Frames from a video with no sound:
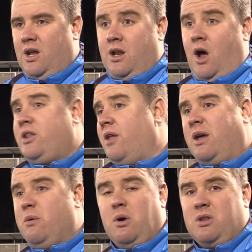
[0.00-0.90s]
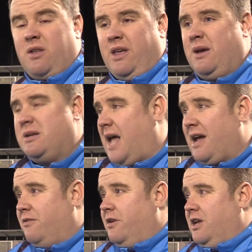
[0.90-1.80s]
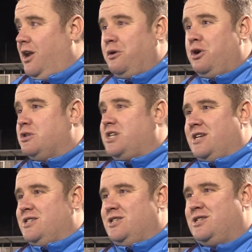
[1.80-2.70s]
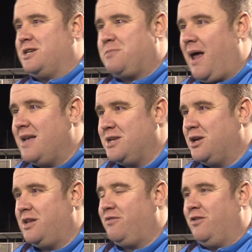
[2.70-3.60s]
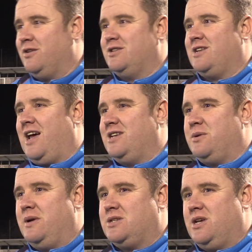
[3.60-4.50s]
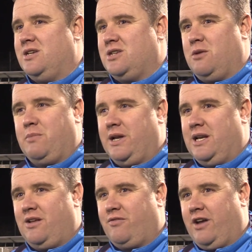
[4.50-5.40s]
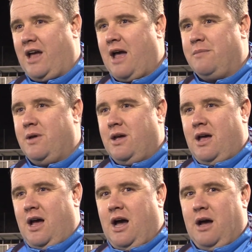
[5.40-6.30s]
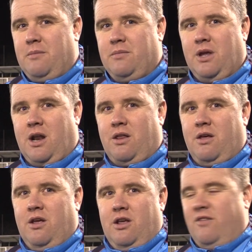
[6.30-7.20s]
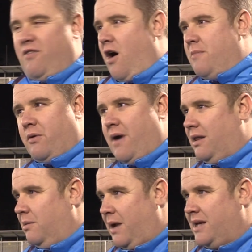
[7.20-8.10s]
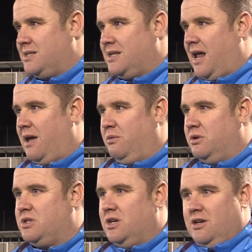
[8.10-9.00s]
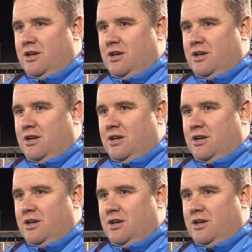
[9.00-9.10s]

No, I don't think it is a hangover. You got six players that are different today, so it's a completely different game. The vibe around the place today was